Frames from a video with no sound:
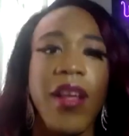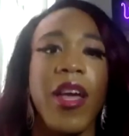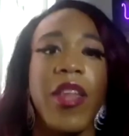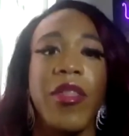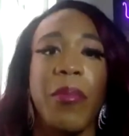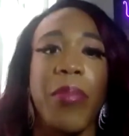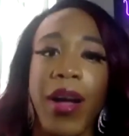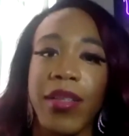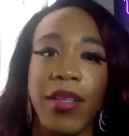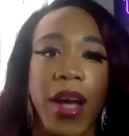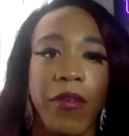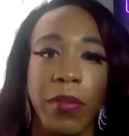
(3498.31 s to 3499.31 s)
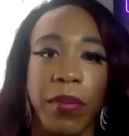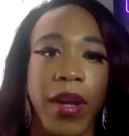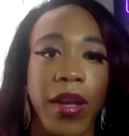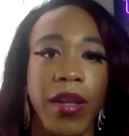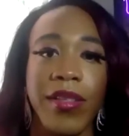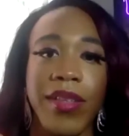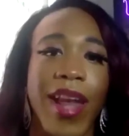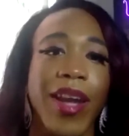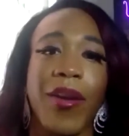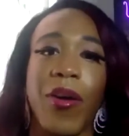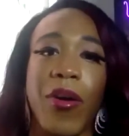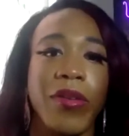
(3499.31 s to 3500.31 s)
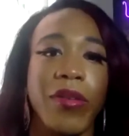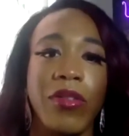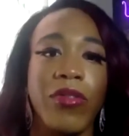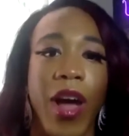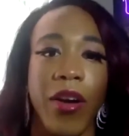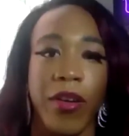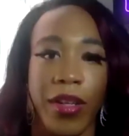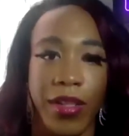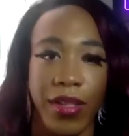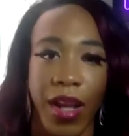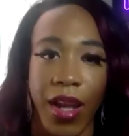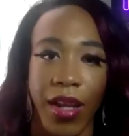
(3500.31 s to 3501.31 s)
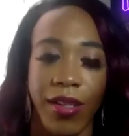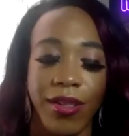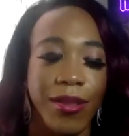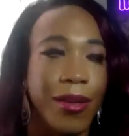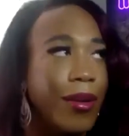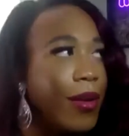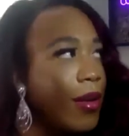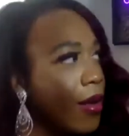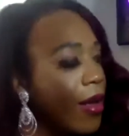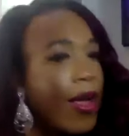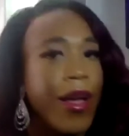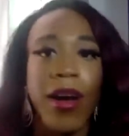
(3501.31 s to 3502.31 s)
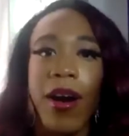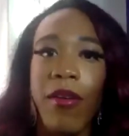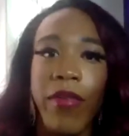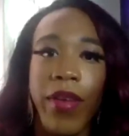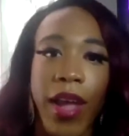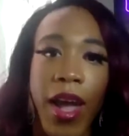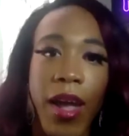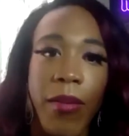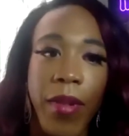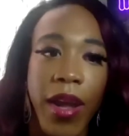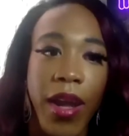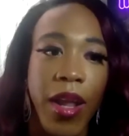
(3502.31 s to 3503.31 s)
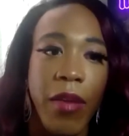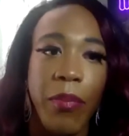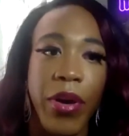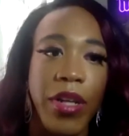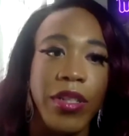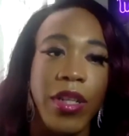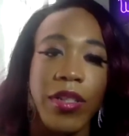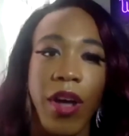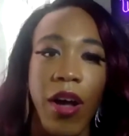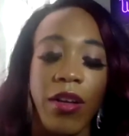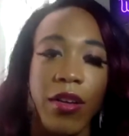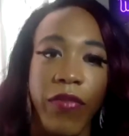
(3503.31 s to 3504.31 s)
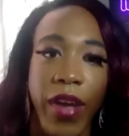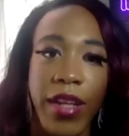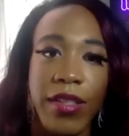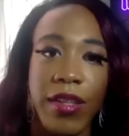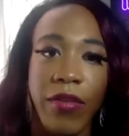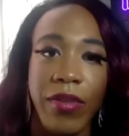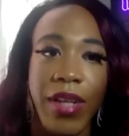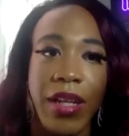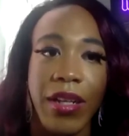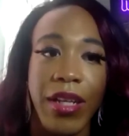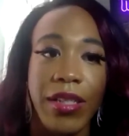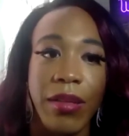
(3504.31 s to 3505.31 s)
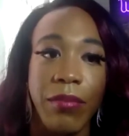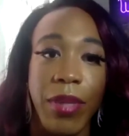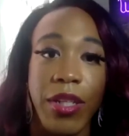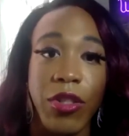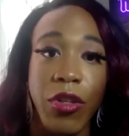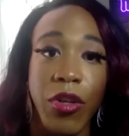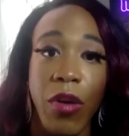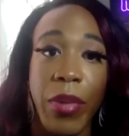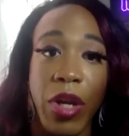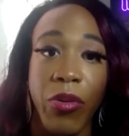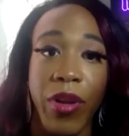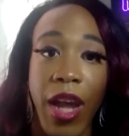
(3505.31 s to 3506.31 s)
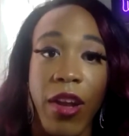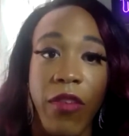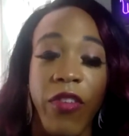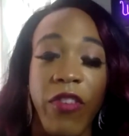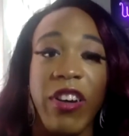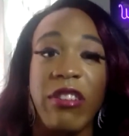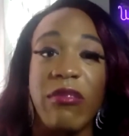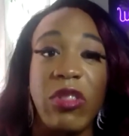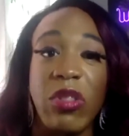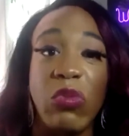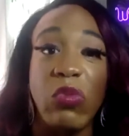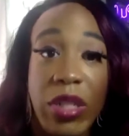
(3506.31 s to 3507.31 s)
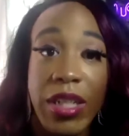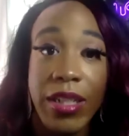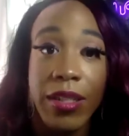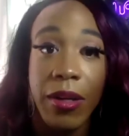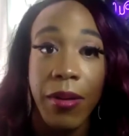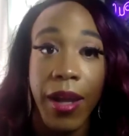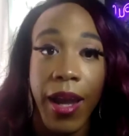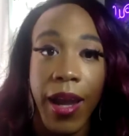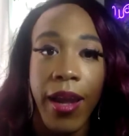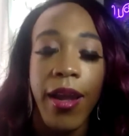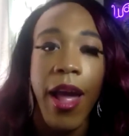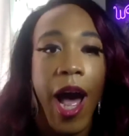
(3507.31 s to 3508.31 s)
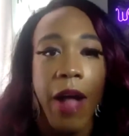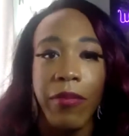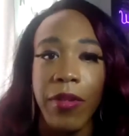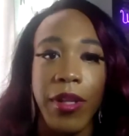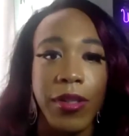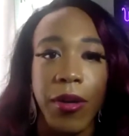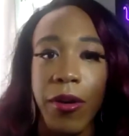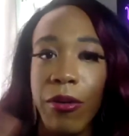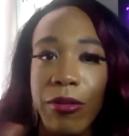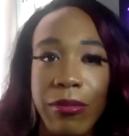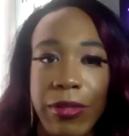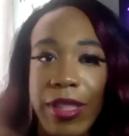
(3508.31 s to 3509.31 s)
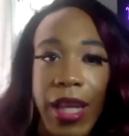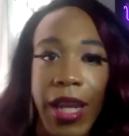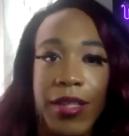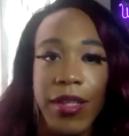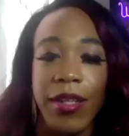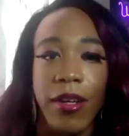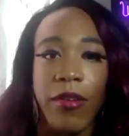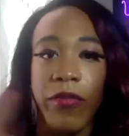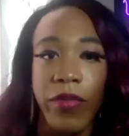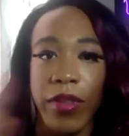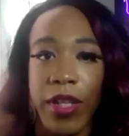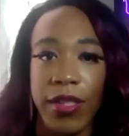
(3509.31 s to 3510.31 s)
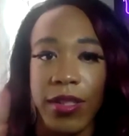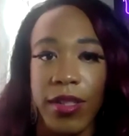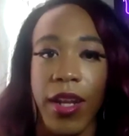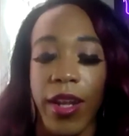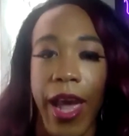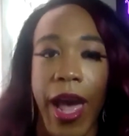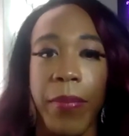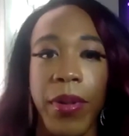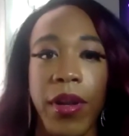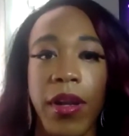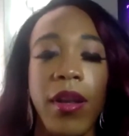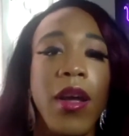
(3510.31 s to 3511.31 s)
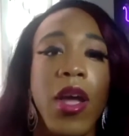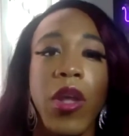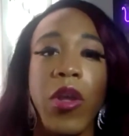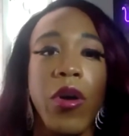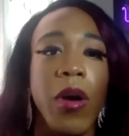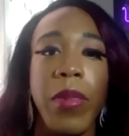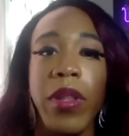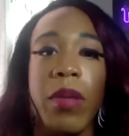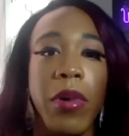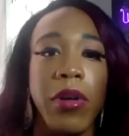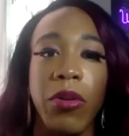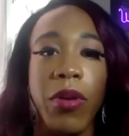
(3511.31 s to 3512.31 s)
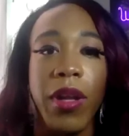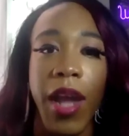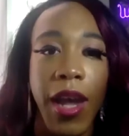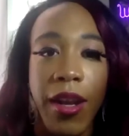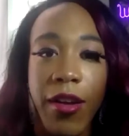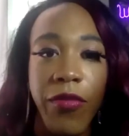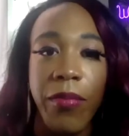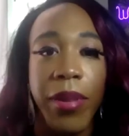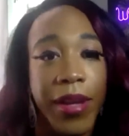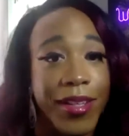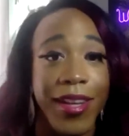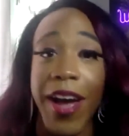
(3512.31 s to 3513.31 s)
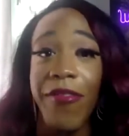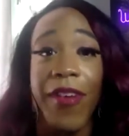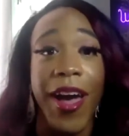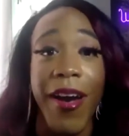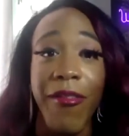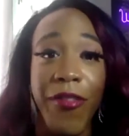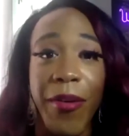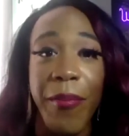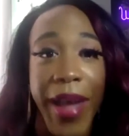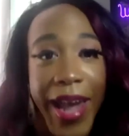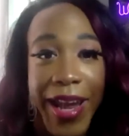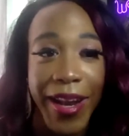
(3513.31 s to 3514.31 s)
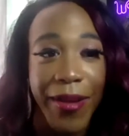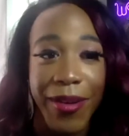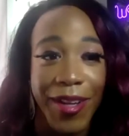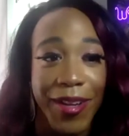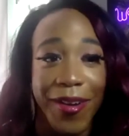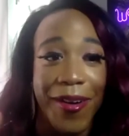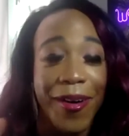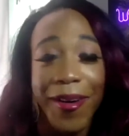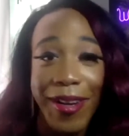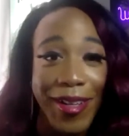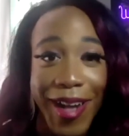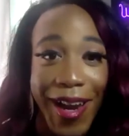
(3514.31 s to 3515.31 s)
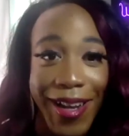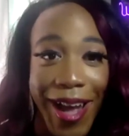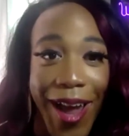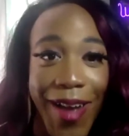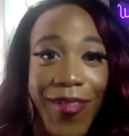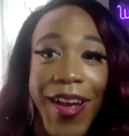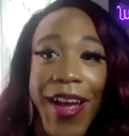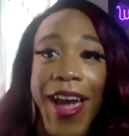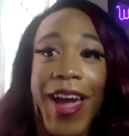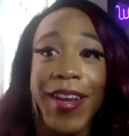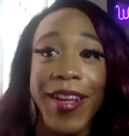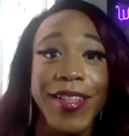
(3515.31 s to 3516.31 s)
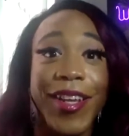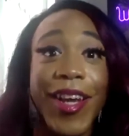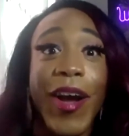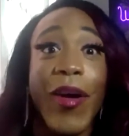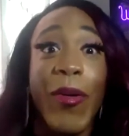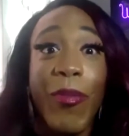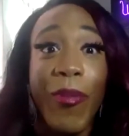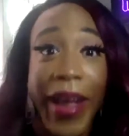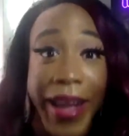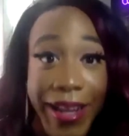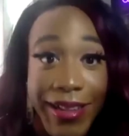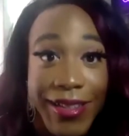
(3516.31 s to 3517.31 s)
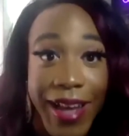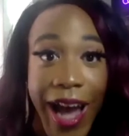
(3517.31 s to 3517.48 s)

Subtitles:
And the box that I was playing is that I can only do drag on a stage. COVID came in and punched us all in the face and was like, listen, bitch, you're going to be creative if I don't know what, okay? After this whole season of this thing happening, you're going to be the most creative bitch I've ever made in your whole entire life. And it's great.